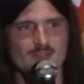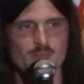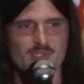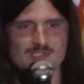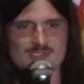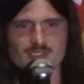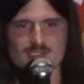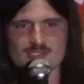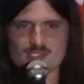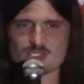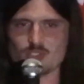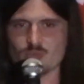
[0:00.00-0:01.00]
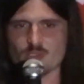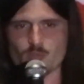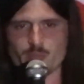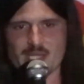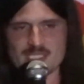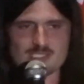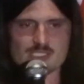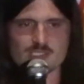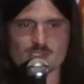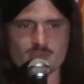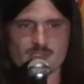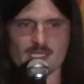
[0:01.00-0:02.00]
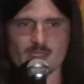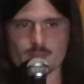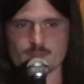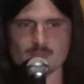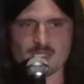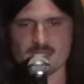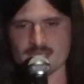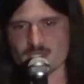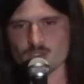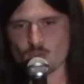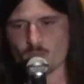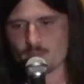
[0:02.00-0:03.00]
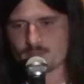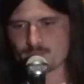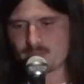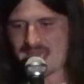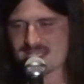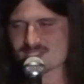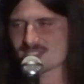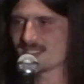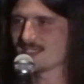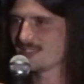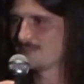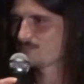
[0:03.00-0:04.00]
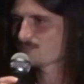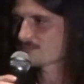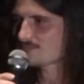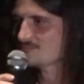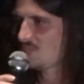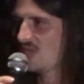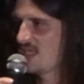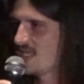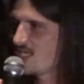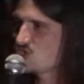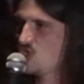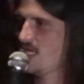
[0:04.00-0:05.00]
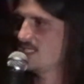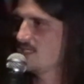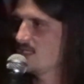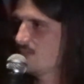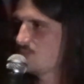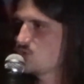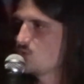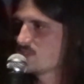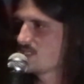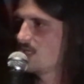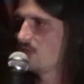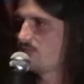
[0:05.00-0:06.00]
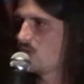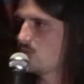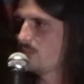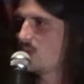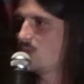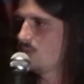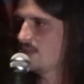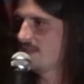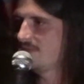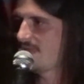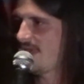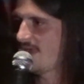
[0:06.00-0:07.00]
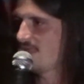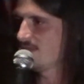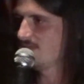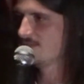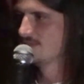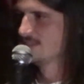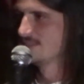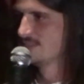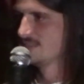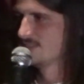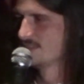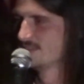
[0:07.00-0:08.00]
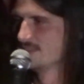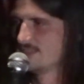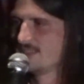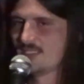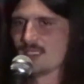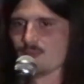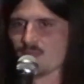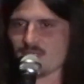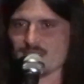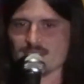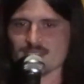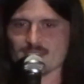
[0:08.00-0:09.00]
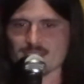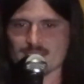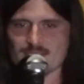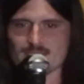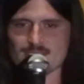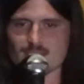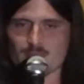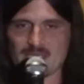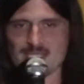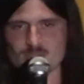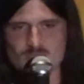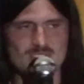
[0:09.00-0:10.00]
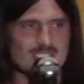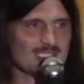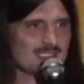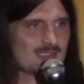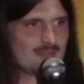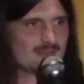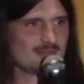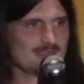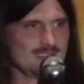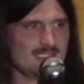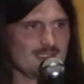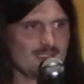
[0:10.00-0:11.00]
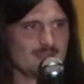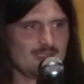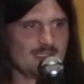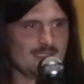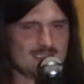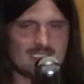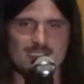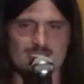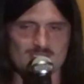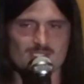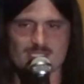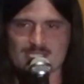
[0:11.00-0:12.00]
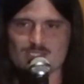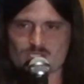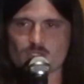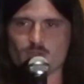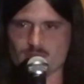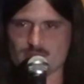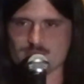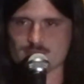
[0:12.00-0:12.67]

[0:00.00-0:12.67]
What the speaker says: But this cute little bicycle had a little basket on it. I chained it up to a telephone pole in the alley. And my Amanda was like, yeah, I think that's going to get stolen